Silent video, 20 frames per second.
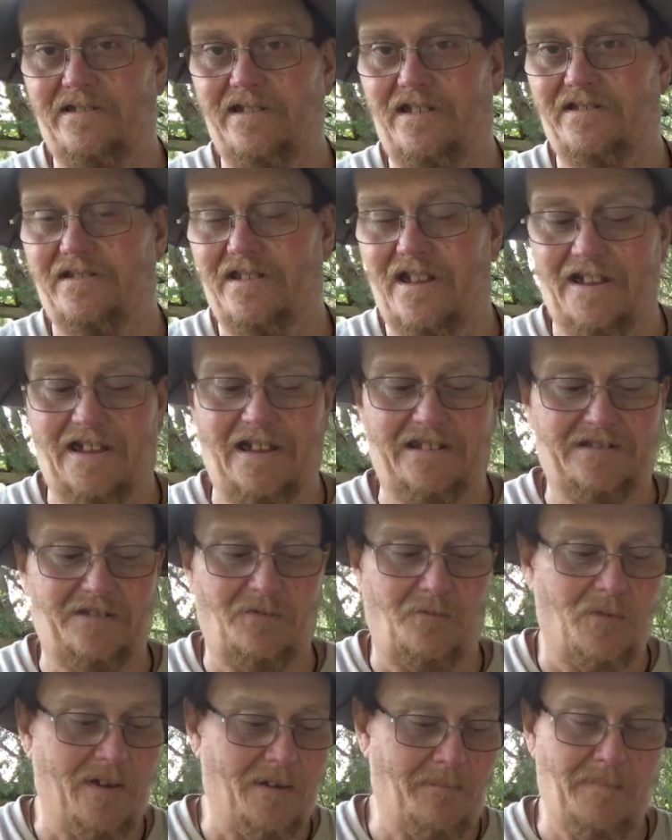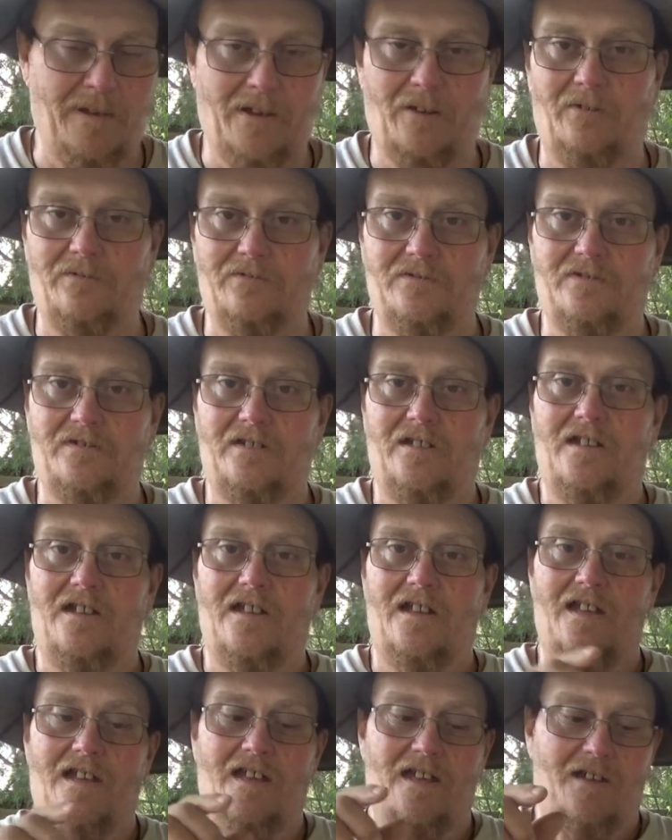this, I got the web belt
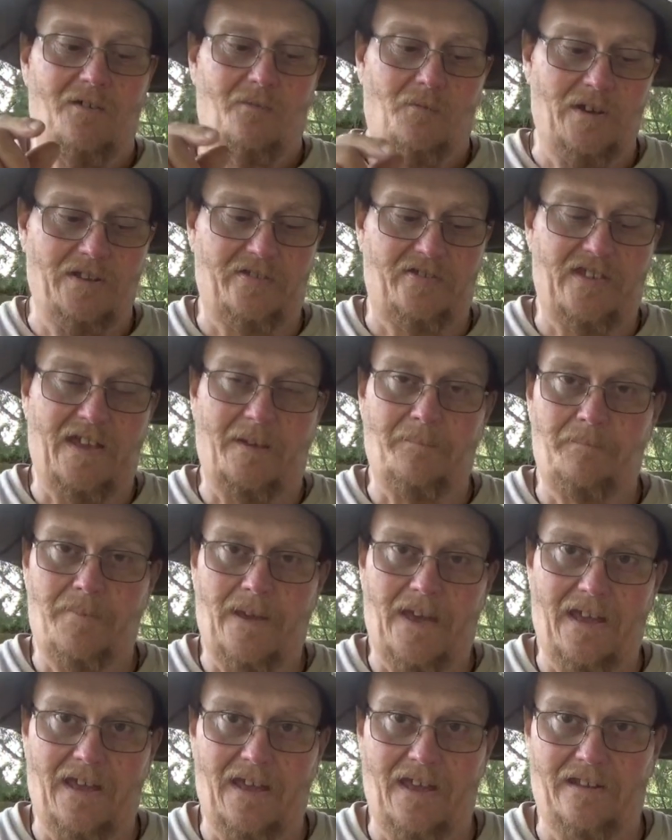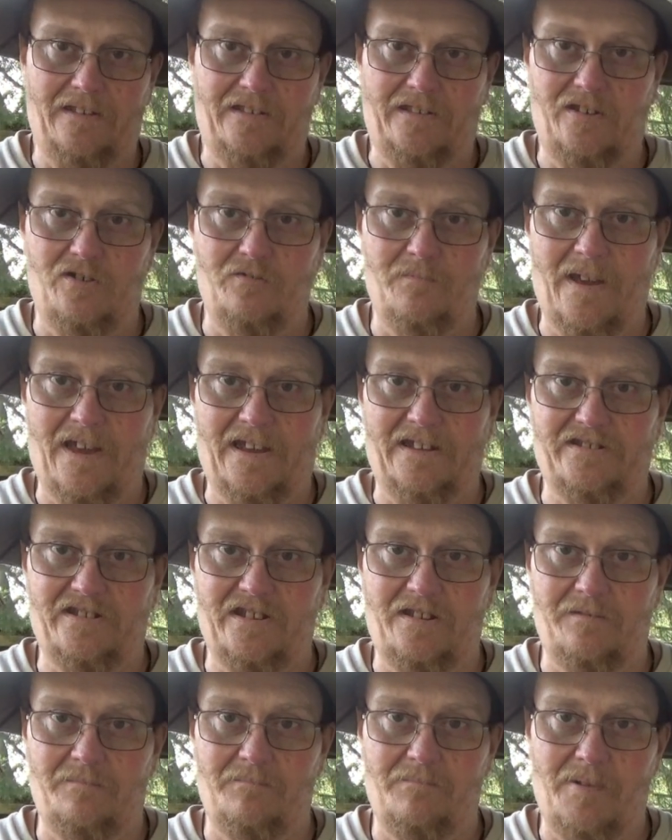with that 2
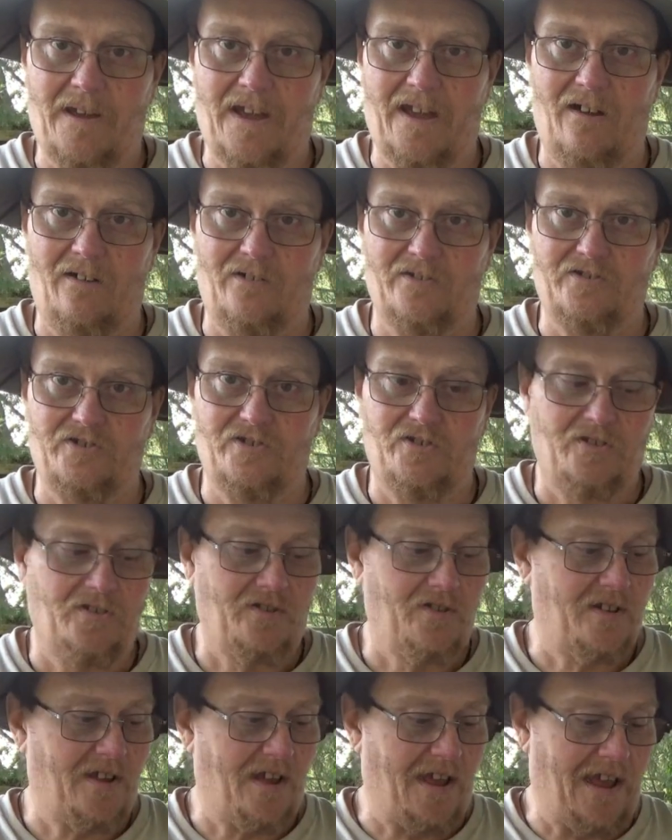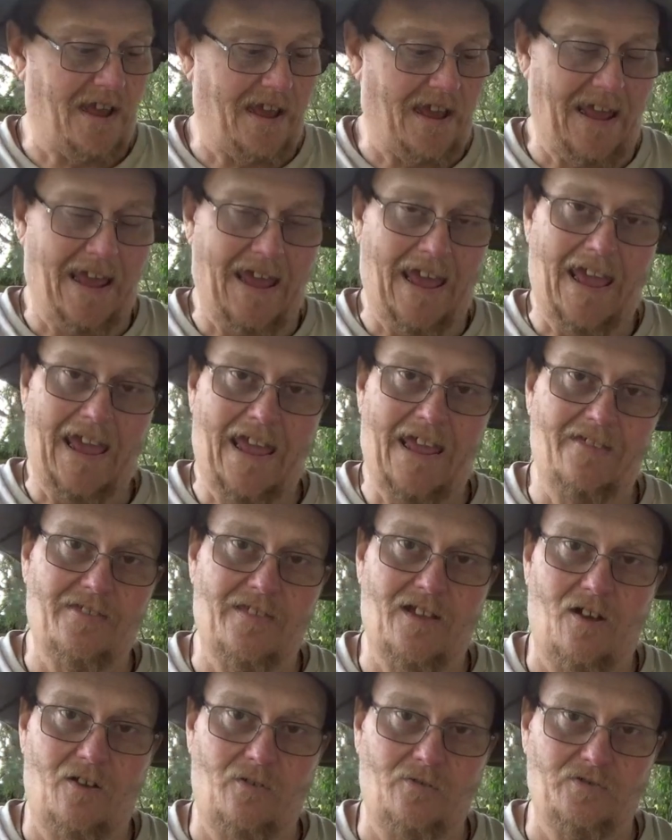magazine pouch and
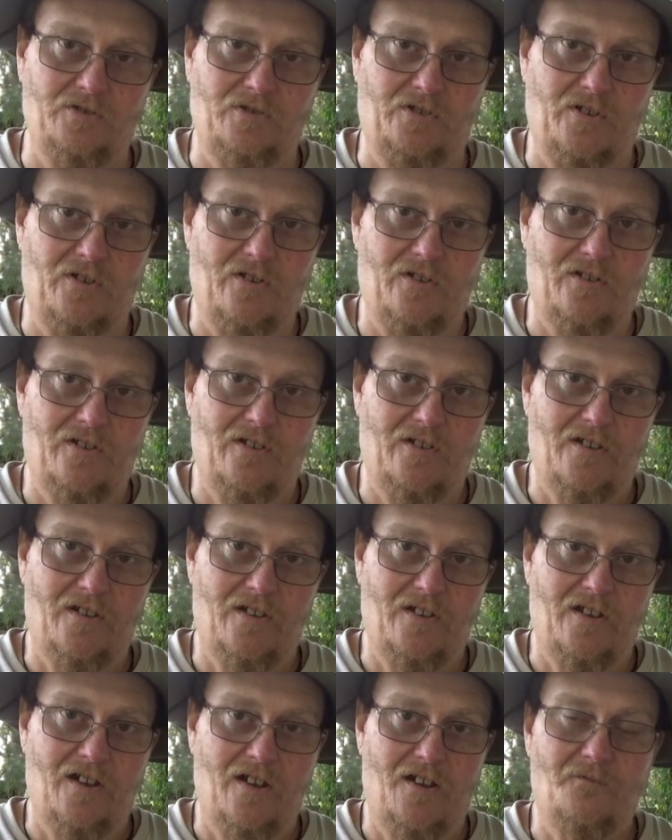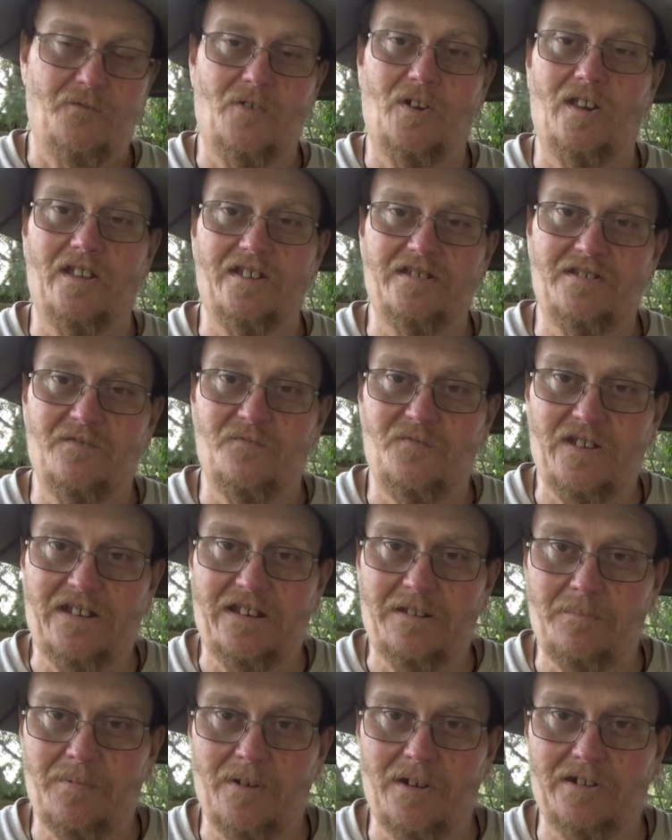the holster for less than
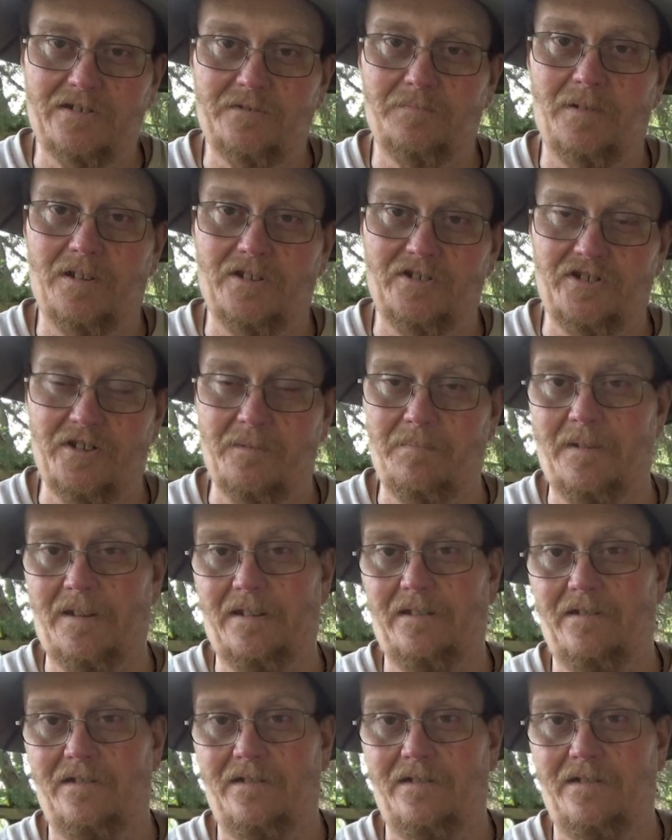50 bucks plus shipping.